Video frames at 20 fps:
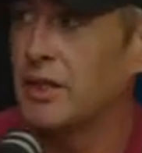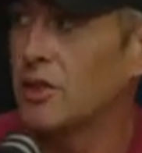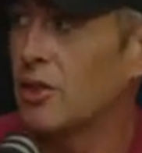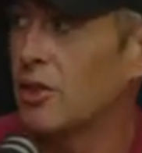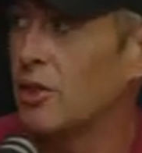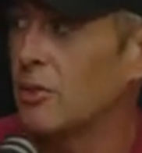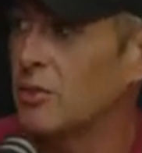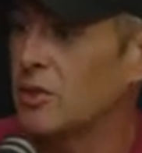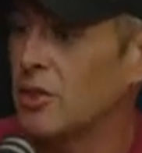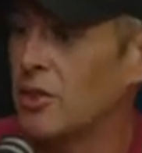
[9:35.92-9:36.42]
in
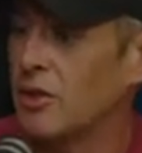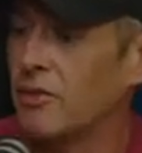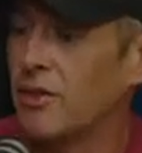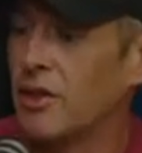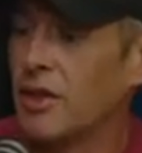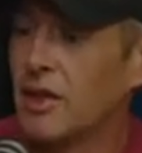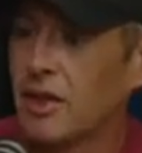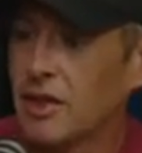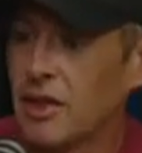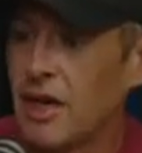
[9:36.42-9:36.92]
terms
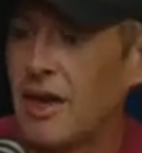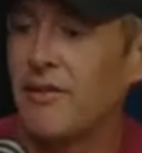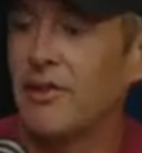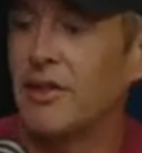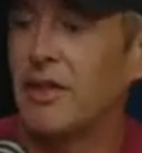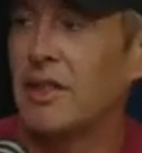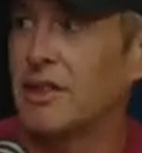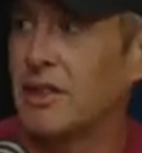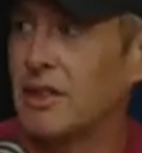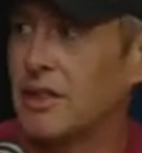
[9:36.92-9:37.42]
of
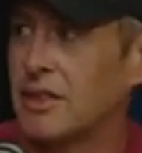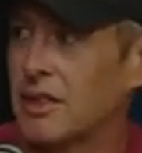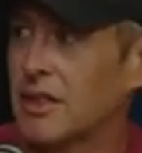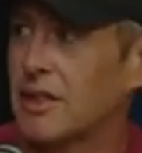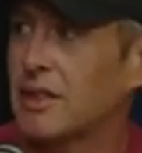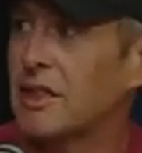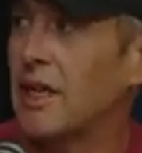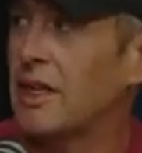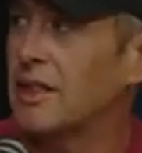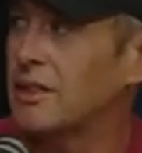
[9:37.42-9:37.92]
confidence and
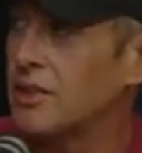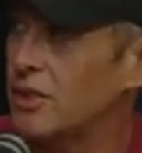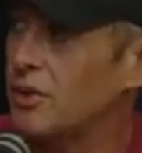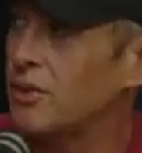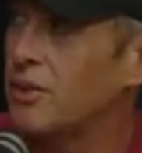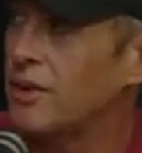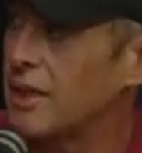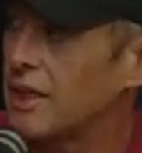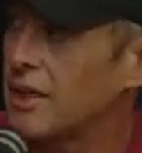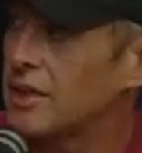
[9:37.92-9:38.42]
success in
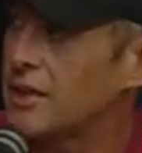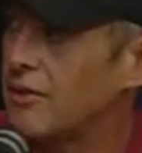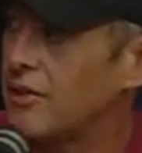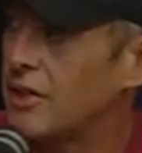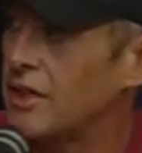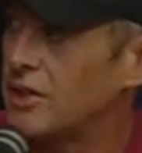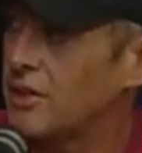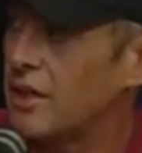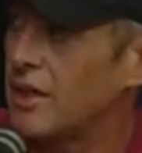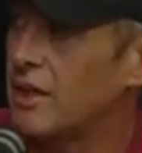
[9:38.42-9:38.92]
doing the
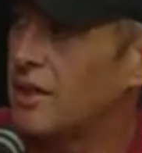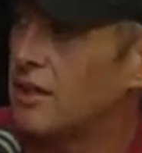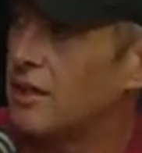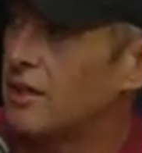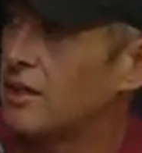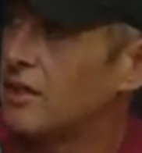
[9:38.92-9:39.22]
activities, right?